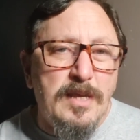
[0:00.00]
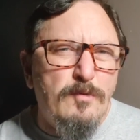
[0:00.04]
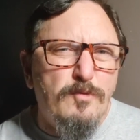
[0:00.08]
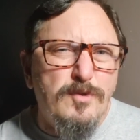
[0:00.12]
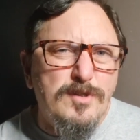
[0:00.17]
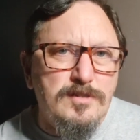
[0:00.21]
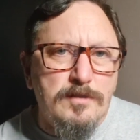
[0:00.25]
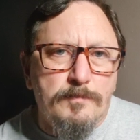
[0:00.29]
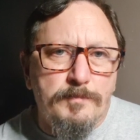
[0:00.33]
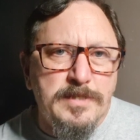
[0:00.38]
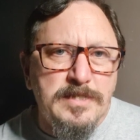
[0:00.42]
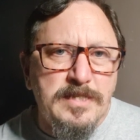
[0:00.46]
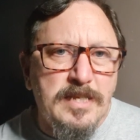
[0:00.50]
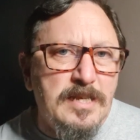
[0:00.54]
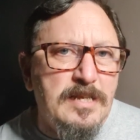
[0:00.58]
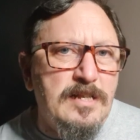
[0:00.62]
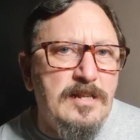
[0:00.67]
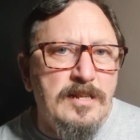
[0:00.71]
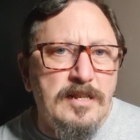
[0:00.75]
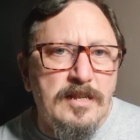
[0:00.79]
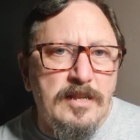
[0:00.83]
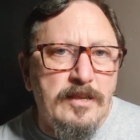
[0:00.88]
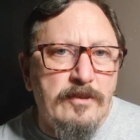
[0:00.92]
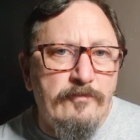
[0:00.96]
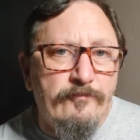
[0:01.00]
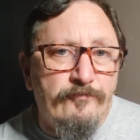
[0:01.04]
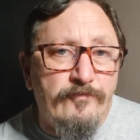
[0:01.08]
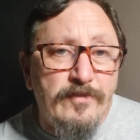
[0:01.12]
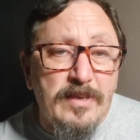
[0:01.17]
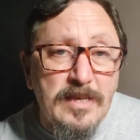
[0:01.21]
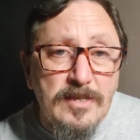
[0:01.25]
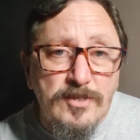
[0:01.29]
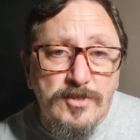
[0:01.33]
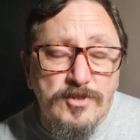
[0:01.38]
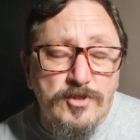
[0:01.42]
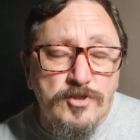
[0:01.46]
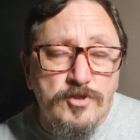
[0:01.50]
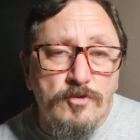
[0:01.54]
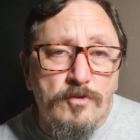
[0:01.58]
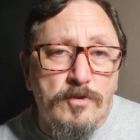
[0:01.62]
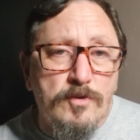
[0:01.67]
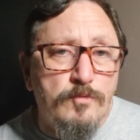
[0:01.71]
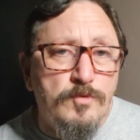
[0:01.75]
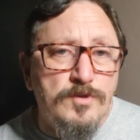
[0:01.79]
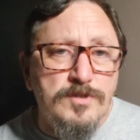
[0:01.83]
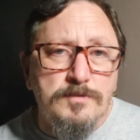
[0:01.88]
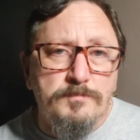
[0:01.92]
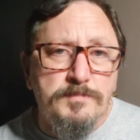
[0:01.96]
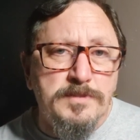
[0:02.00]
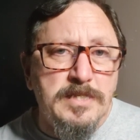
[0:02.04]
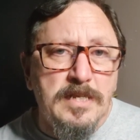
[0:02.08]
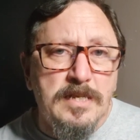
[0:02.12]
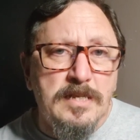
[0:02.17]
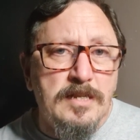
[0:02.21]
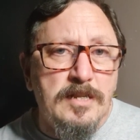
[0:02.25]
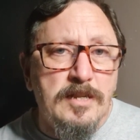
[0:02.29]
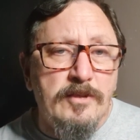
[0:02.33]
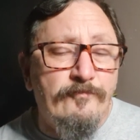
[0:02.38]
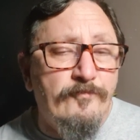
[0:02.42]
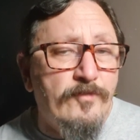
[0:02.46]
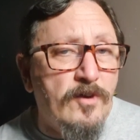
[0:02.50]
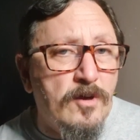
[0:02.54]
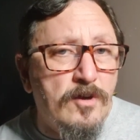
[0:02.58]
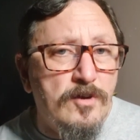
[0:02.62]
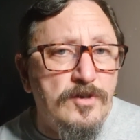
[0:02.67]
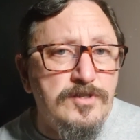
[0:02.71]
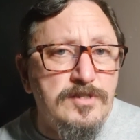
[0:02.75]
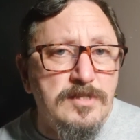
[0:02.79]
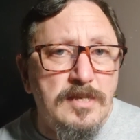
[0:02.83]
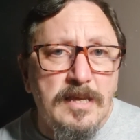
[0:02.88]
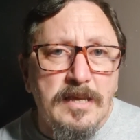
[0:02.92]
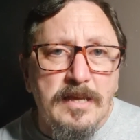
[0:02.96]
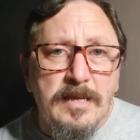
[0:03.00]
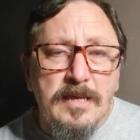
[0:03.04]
It wasn't a particularly fierce shot. It wasn't particularly fast.